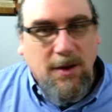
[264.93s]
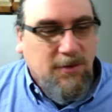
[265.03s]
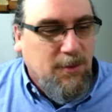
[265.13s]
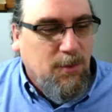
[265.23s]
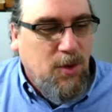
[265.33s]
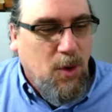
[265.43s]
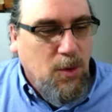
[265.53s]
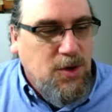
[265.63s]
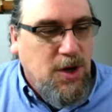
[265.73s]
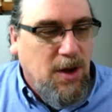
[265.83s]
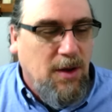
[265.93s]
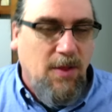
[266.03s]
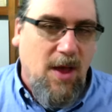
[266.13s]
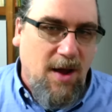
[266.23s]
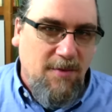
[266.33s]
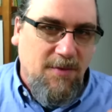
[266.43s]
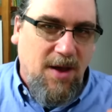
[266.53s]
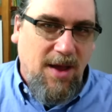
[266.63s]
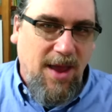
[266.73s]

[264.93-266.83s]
and some coaching, a lot of uh,